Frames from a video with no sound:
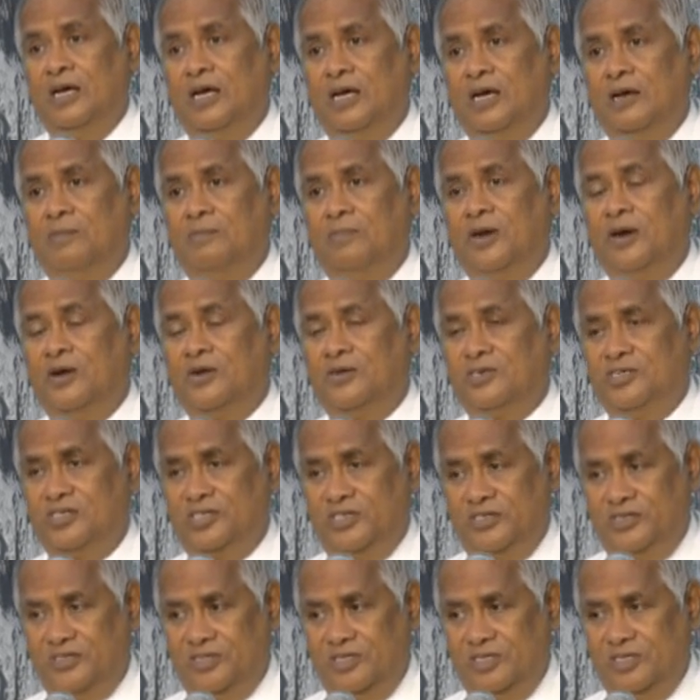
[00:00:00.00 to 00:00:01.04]
uh,
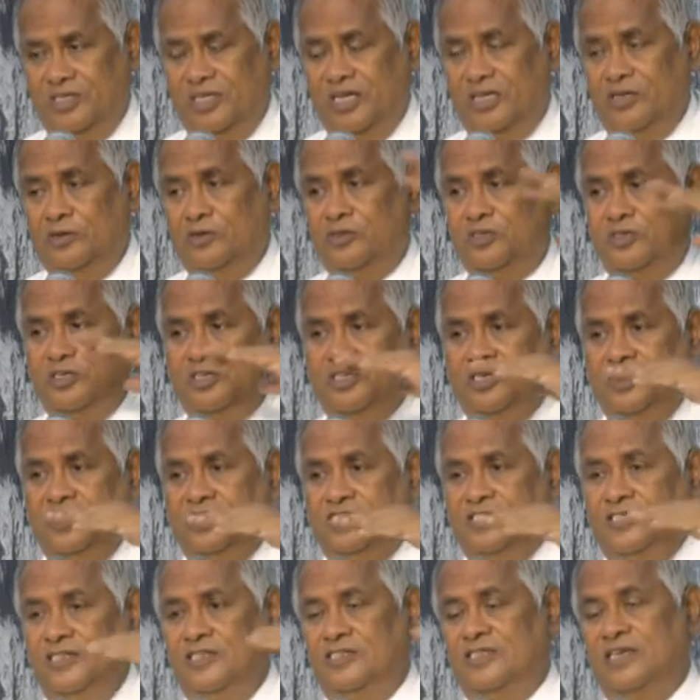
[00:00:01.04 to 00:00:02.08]
Beatrice, they used to
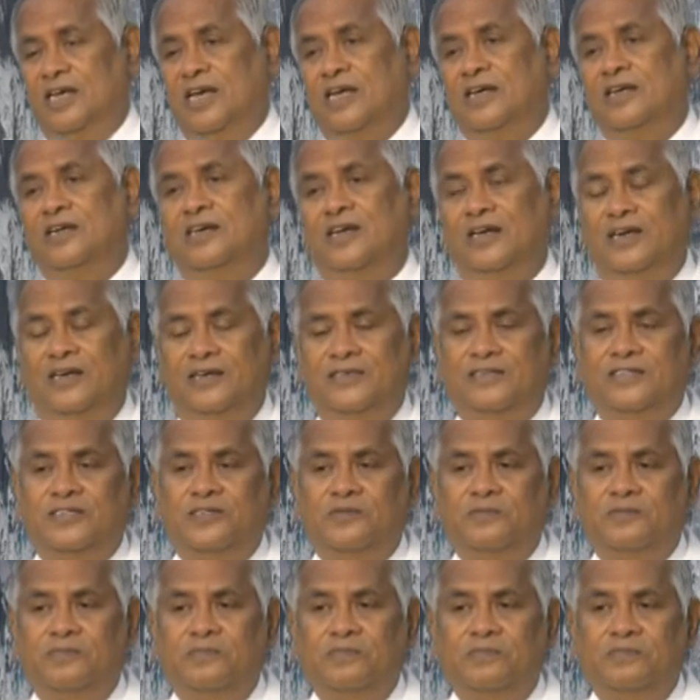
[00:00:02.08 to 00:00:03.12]
teach these young
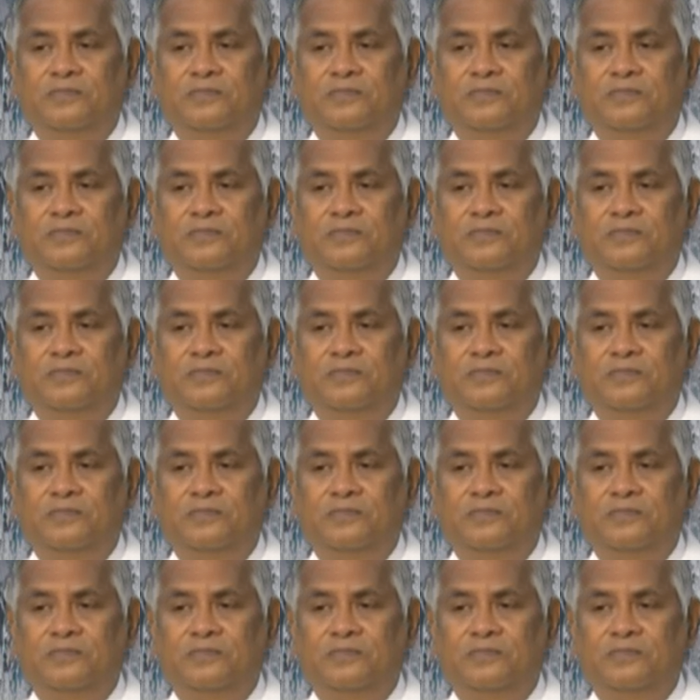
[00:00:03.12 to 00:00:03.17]
girls.